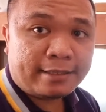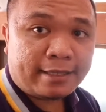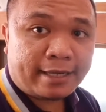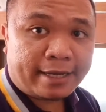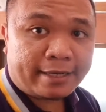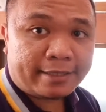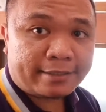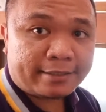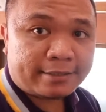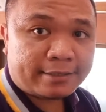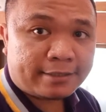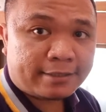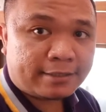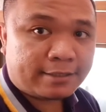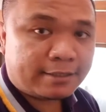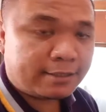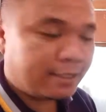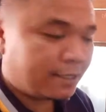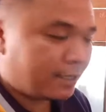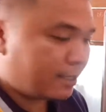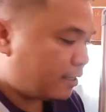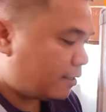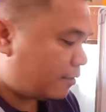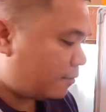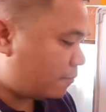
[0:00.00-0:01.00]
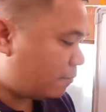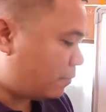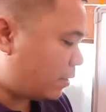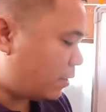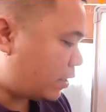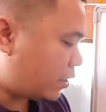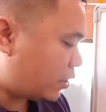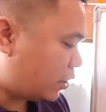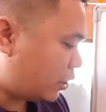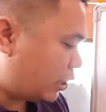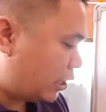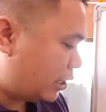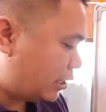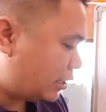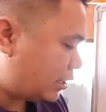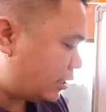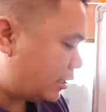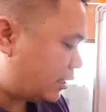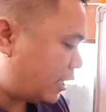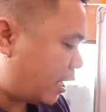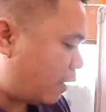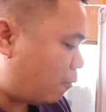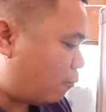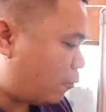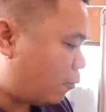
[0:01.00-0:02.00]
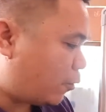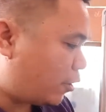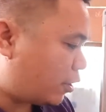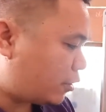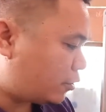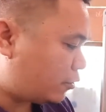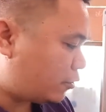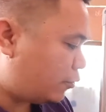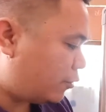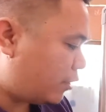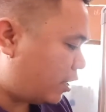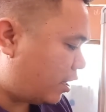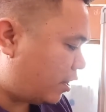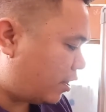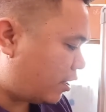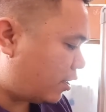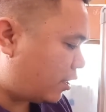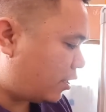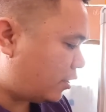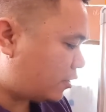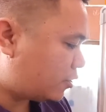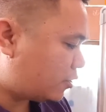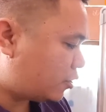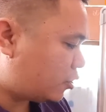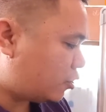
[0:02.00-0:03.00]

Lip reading: Yes, because they work together.